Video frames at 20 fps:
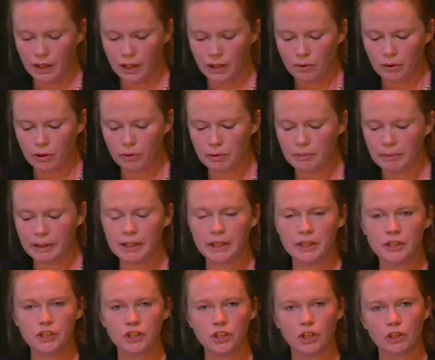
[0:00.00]
We'll be
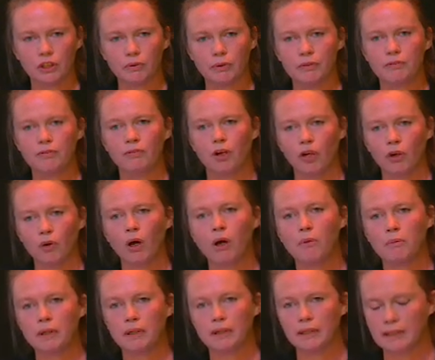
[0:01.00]
making sure that we follow
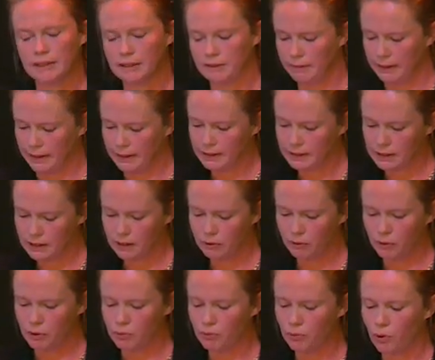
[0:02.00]
up this event
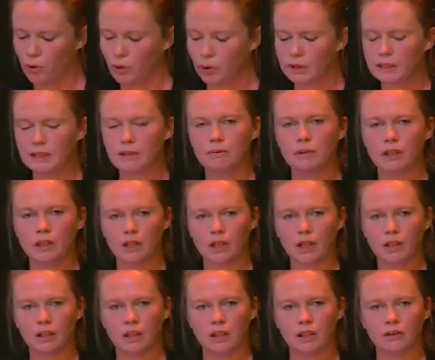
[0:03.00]
with more similar
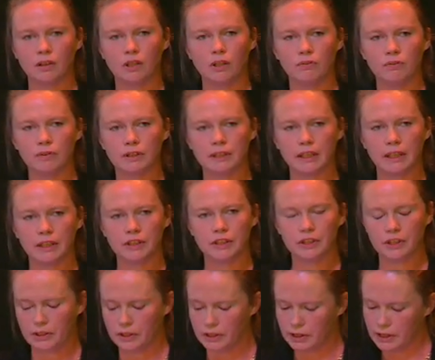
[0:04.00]

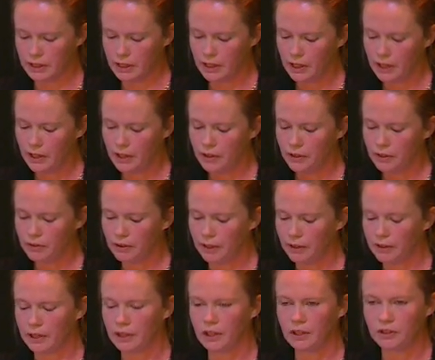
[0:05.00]
conversations
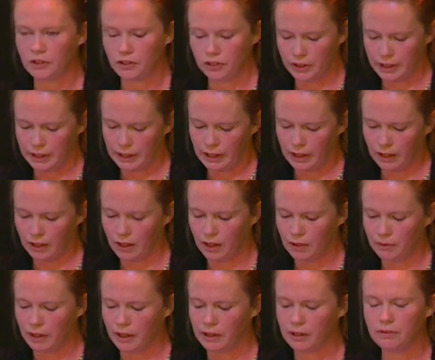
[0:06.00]
throughout the country,
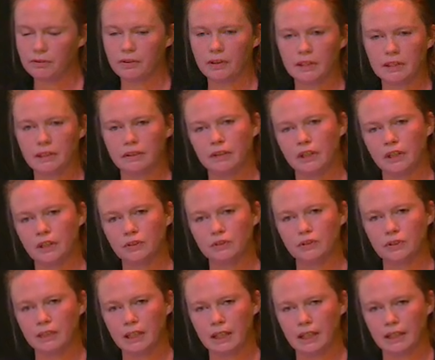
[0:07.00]
and the first of those will
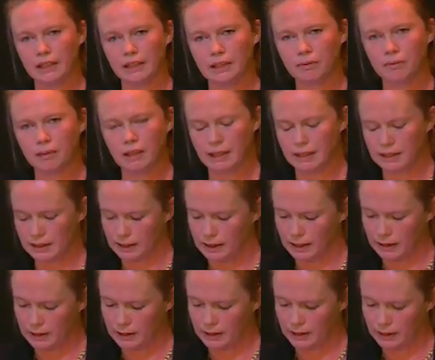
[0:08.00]
take place
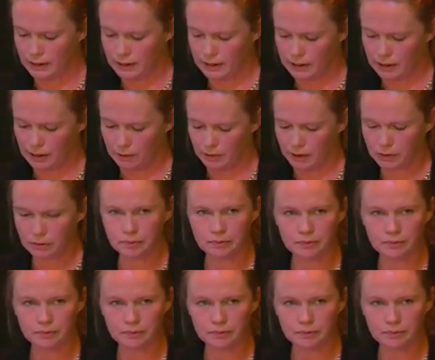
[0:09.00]
later in the summer.